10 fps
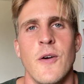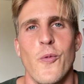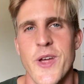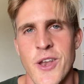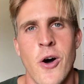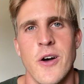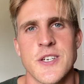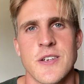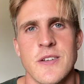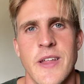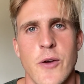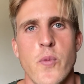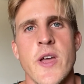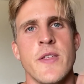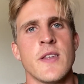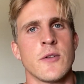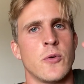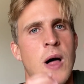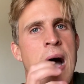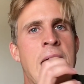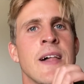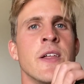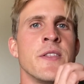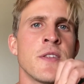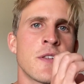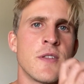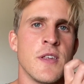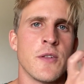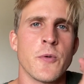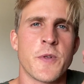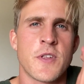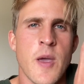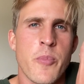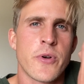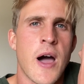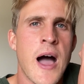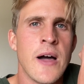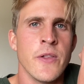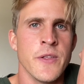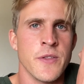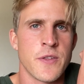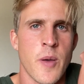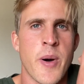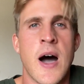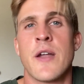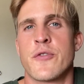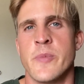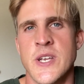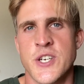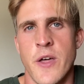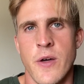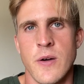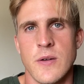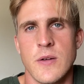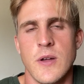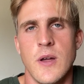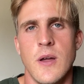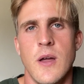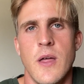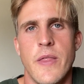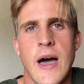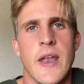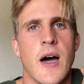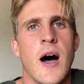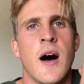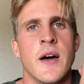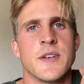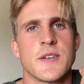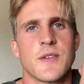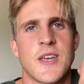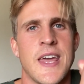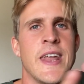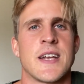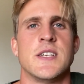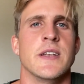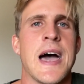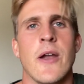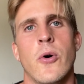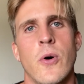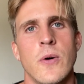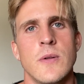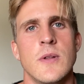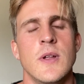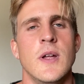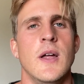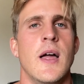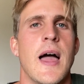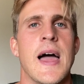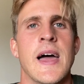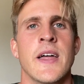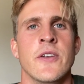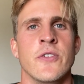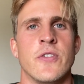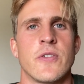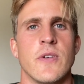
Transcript: we're not. Like, we're these little islands, these little separate islands apart from each other that aren't connected at all. And